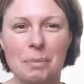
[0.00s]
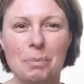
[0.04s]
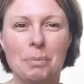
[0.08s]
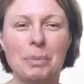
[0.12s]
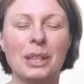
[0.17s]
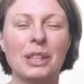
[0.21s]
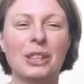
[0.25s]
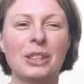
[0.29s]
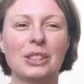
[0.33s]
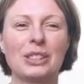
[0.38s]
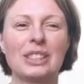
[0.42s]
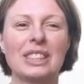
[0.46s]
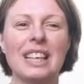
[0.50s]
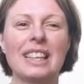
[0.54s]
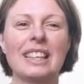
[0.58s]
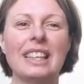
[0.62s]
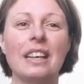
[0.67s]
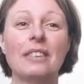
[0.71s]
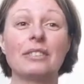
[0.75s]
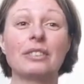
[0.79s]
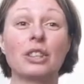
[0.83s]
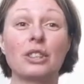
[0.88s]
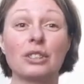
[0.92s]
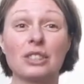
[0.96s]
Because I
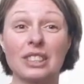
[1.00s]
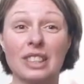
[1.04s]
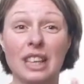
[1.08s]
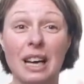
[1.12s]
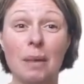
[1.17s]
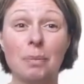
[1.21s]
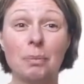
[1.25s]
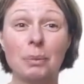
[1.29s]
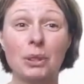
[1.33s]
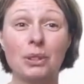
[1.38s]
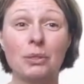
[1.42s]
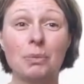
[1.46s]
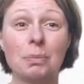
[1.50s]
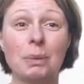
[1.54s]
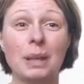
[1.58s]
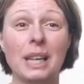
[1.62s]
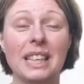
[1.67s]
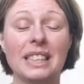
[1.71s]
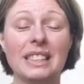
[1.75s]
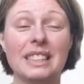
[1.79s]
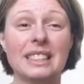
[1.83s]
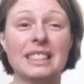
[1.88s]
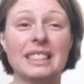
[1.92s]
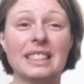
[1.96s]
have got a couple of
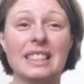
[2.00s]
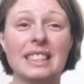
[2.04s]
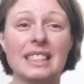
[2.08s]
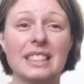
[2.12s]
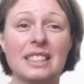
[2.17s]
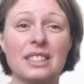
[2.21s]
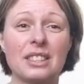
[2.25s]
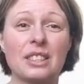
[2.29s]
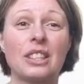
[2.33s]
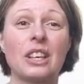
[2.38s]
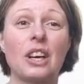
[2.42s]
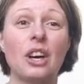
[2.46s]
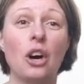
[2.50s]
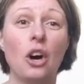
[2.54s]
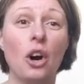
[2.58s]
places